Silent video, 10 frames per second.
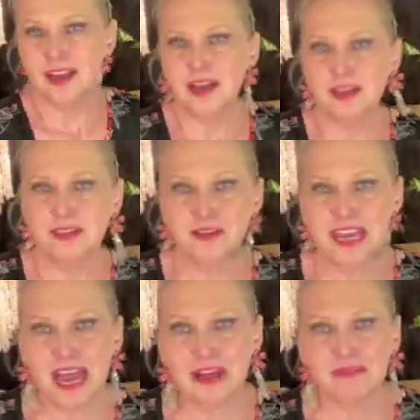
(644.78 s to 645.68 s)
So
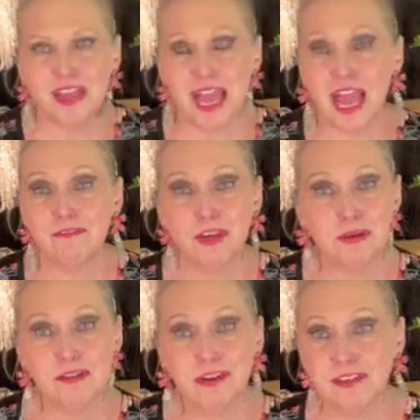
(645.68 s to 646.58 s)
yeah, have you
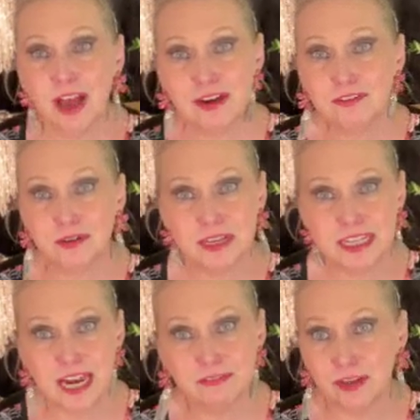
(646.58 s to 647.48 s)
ever thought of doing
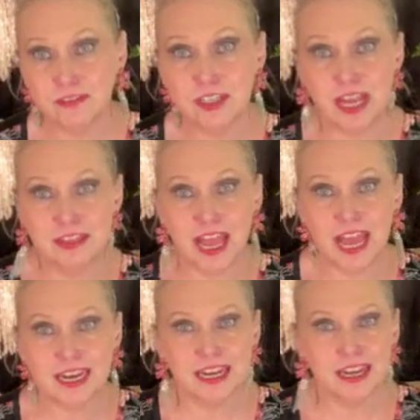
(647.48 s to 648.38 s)
that? Have you ever done that?